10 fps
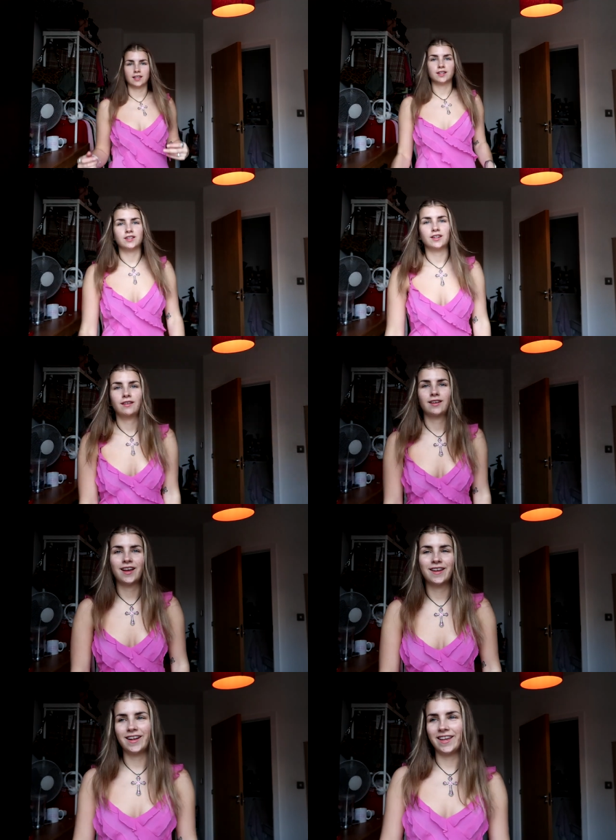I could do,
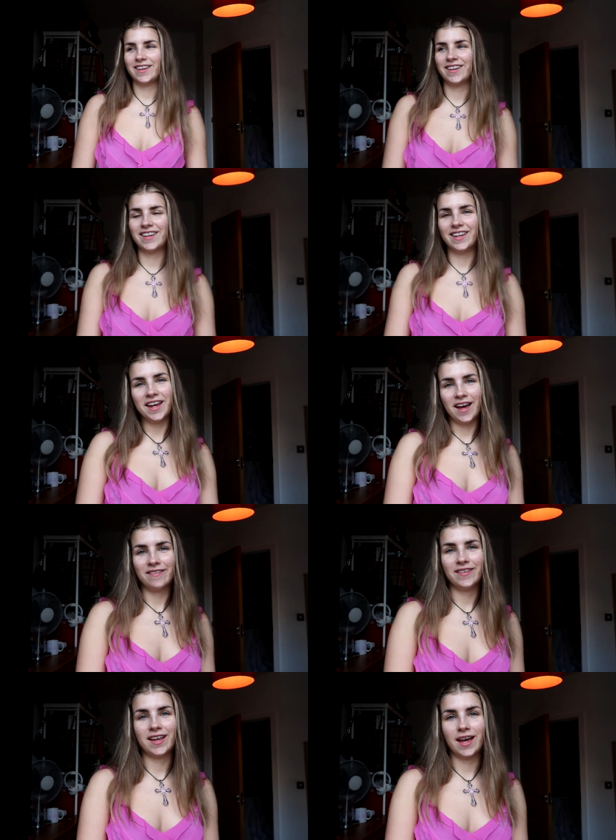I like could
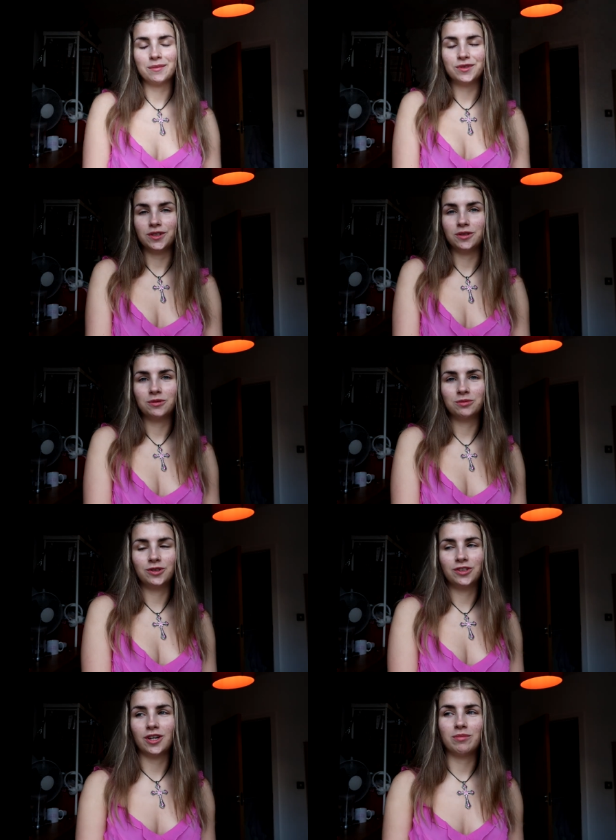have a capsule
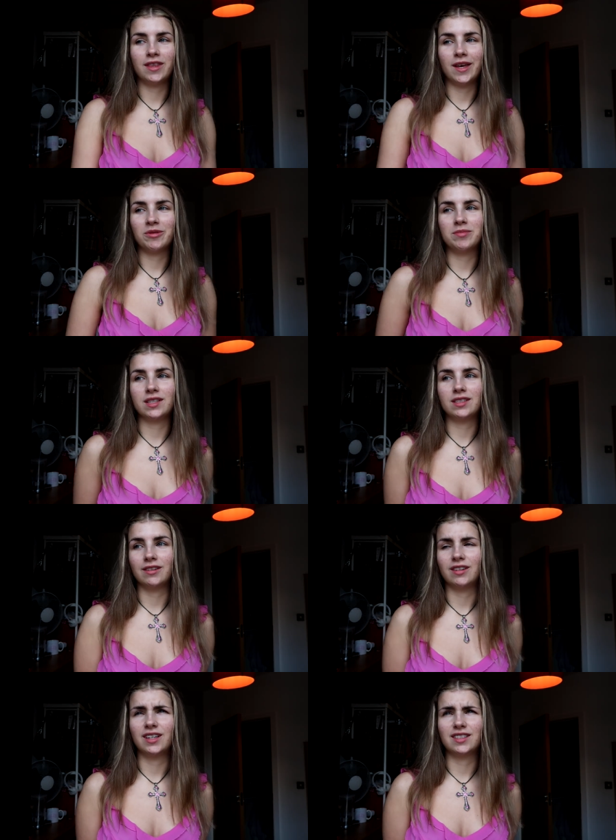wardrobe, and that would be
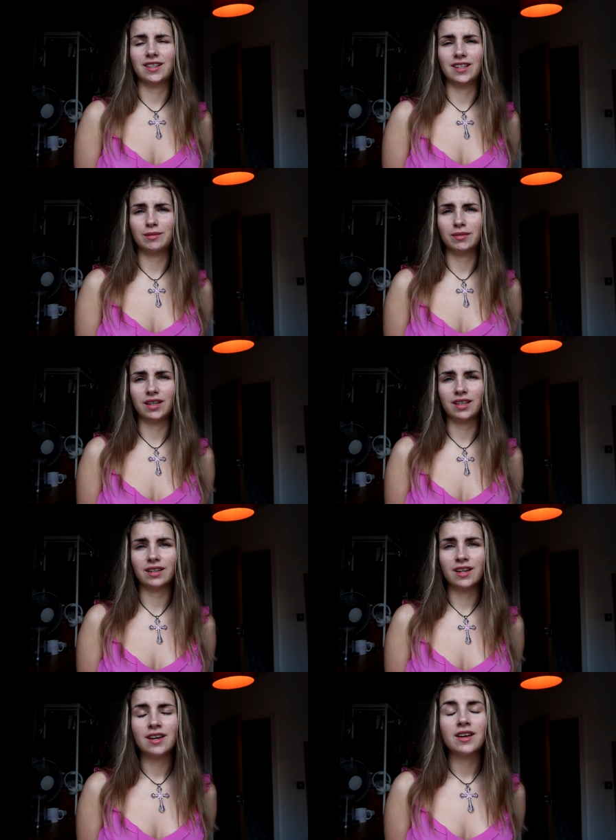so nice, and then I'm
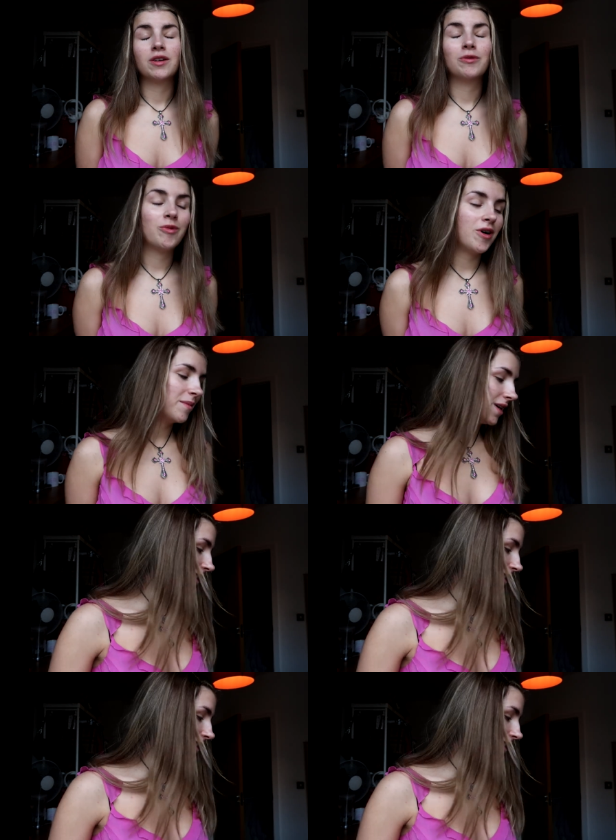like, what am